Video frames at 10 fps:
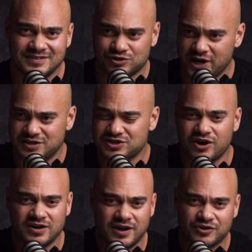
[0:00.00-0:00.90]
Tried to
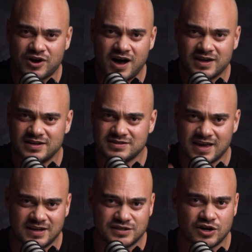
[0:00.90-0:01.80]
start another caucus,
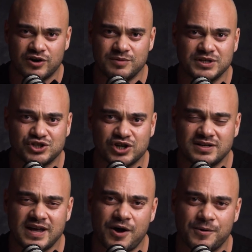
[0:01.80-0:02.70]
and it's already been shut
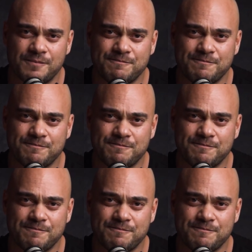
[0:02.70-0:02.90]
down.